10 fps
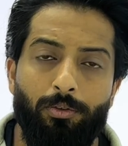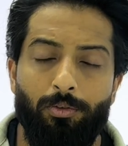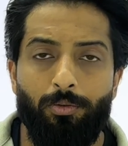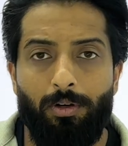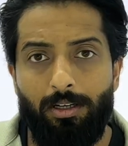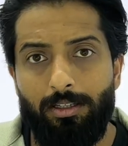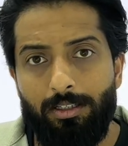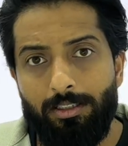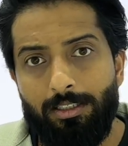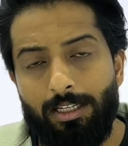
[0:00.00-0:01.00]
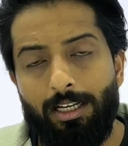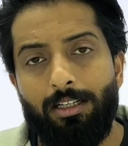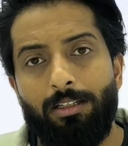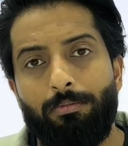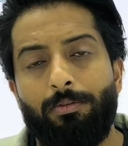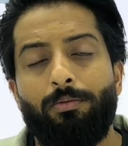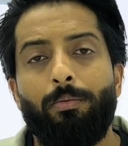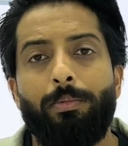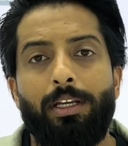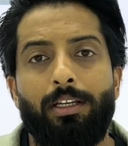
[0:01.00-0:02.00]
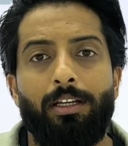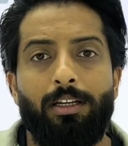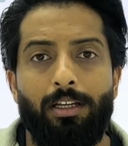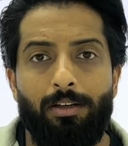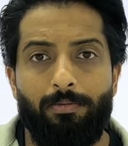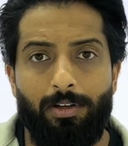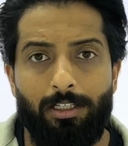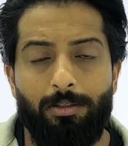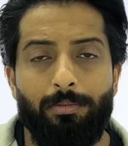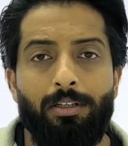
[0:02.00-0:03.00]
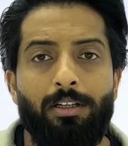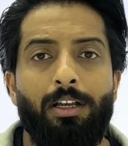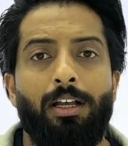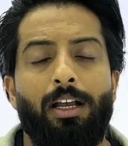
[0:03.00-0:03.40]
you to understand before making an investment,